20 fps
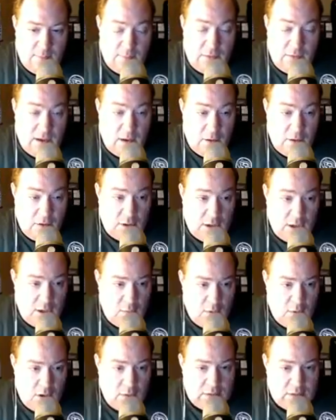the other
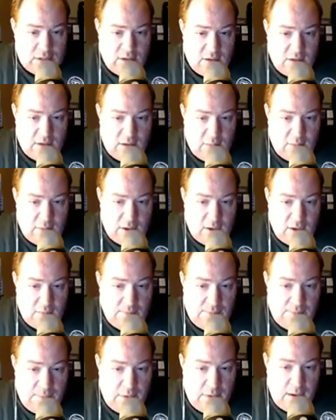keyword I was talking about.
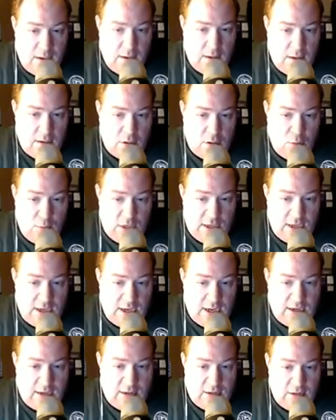You may take
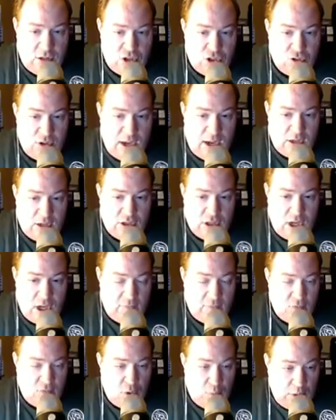an additional action
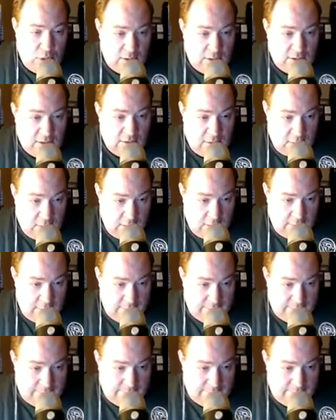after you play this card.